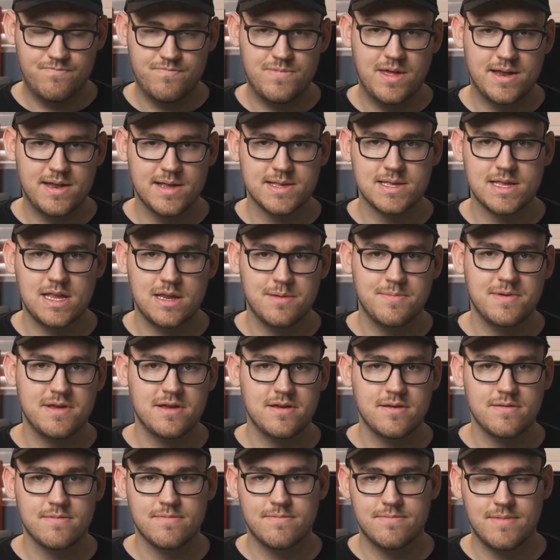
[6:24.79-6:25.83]
that does need to
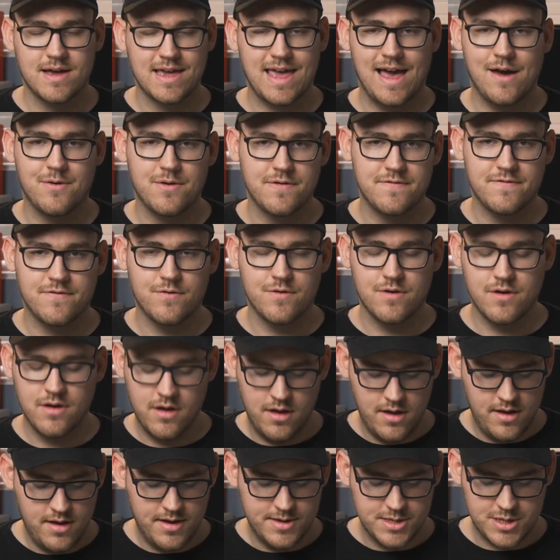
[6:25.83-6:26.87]
be accounted for.
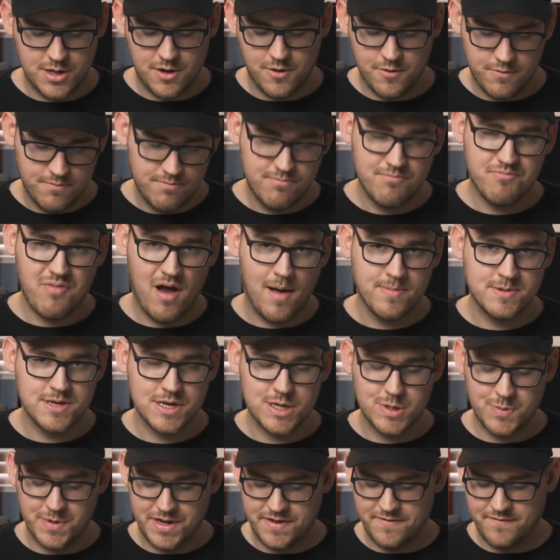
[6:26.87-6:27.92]
So props to
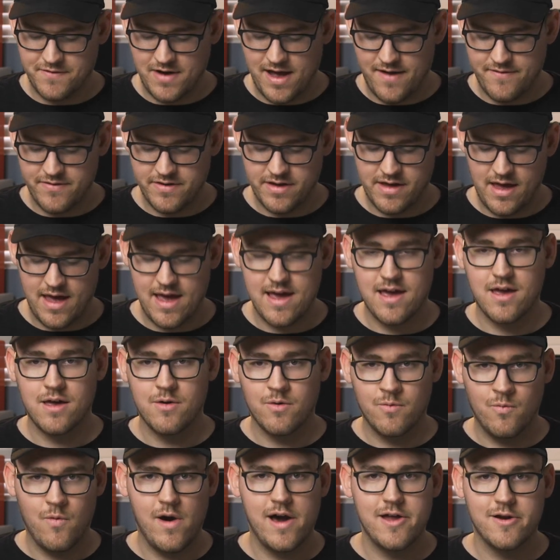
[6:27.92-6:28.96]
Sweets for having a
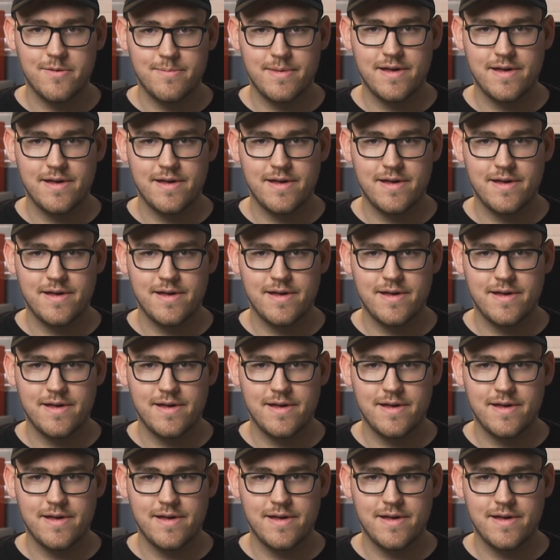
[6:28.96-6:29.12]
wider